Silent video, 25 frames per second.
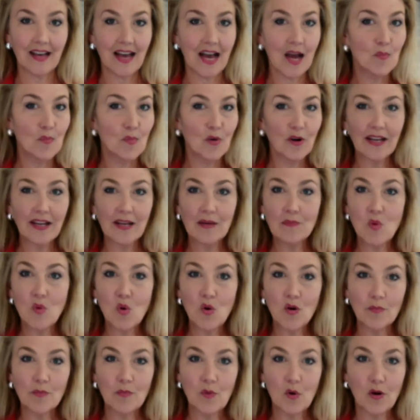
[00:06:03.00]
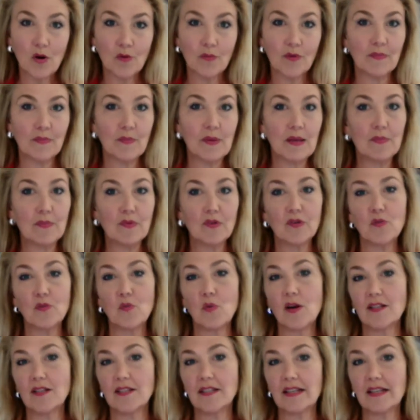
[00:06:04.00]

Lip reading: I'm working more and more with people who want